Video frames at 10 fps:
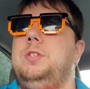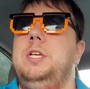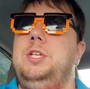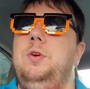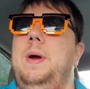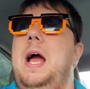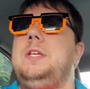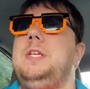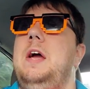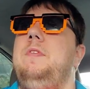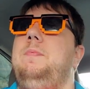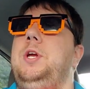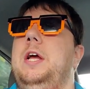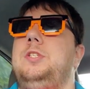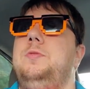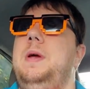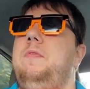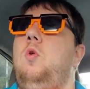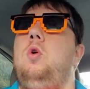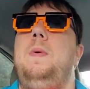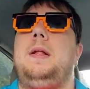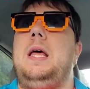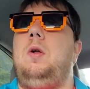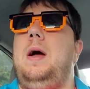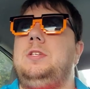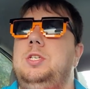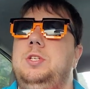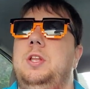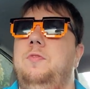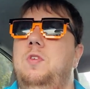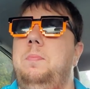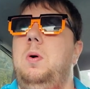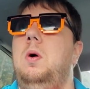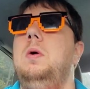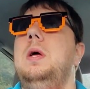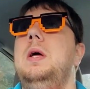This year we actually have a chance. We have a quarterback that'll actually sling the football.